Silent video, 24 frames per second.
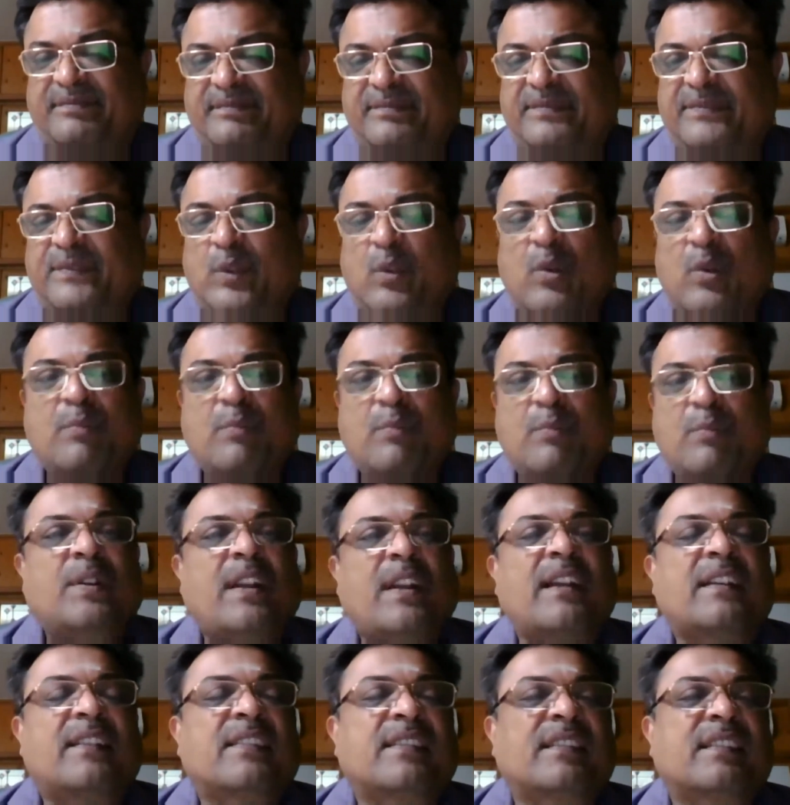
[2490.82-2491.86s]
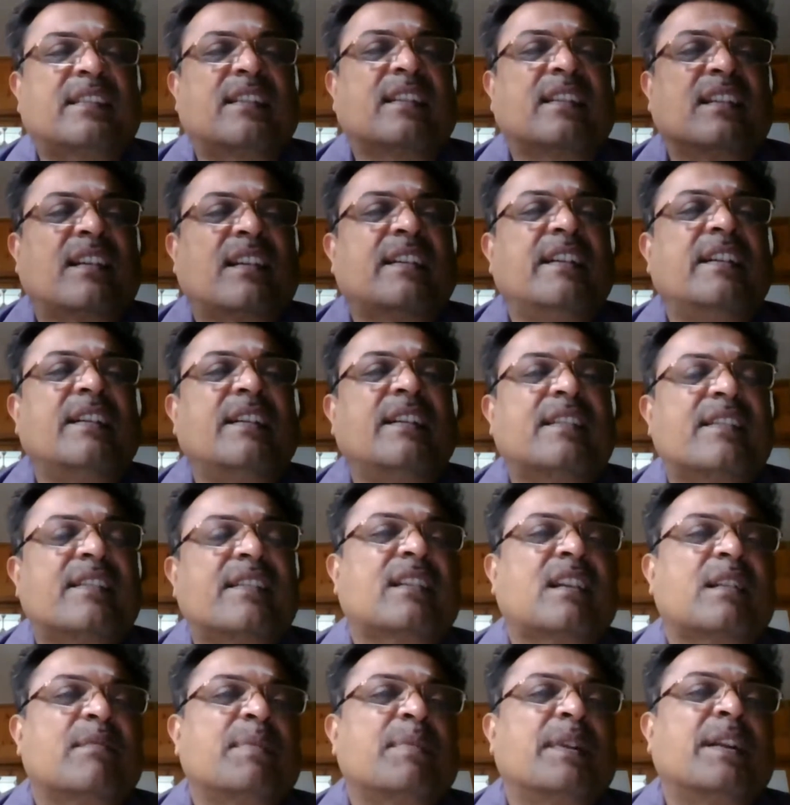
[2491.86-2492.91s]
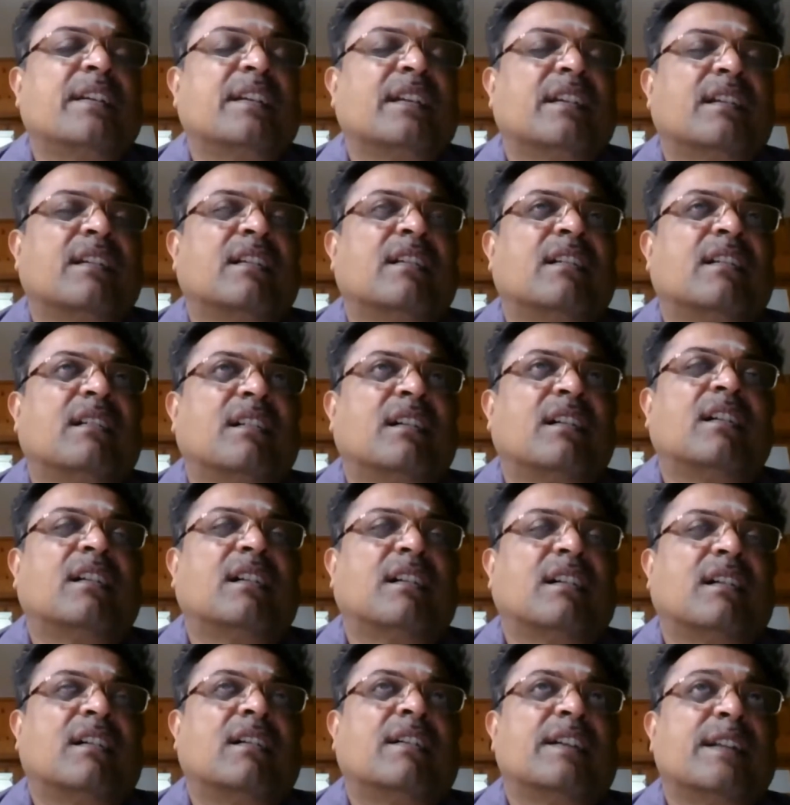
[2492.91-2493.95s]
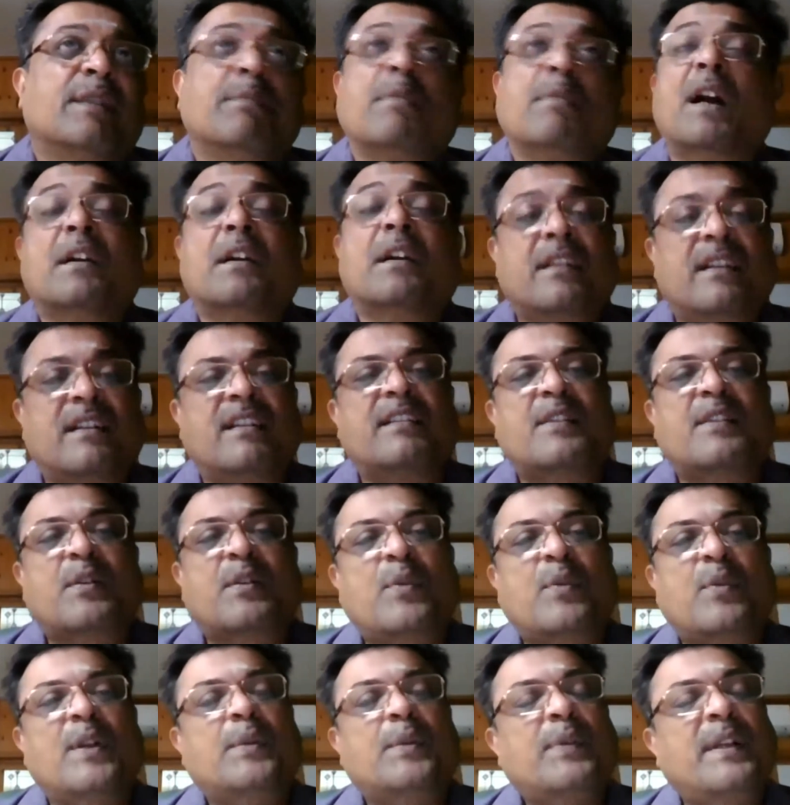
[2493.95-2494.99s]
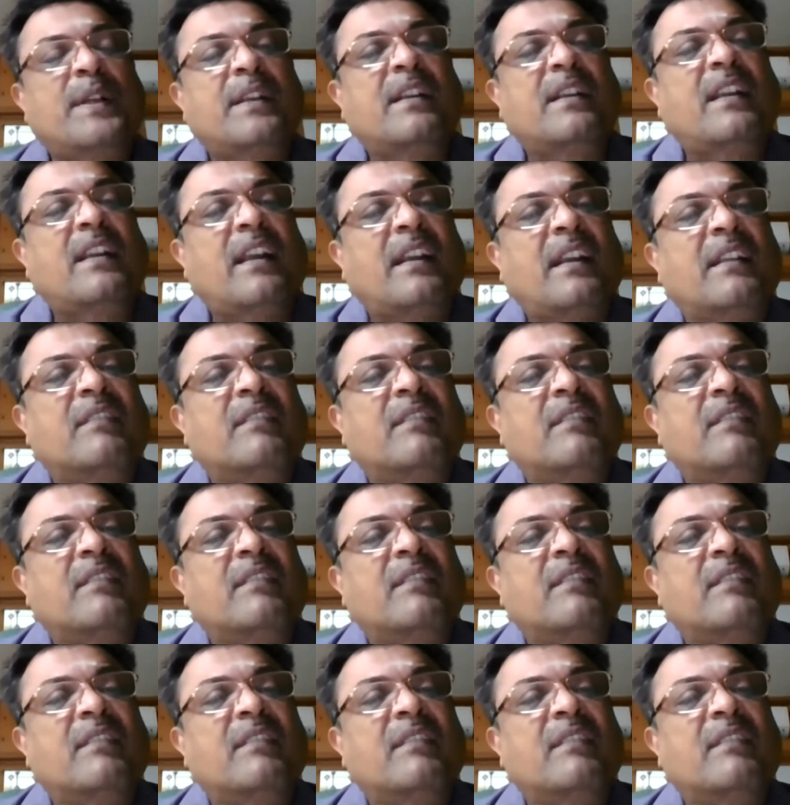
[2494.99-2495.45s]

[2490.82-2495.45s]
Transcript: No more tax and interest can be demanded under 129.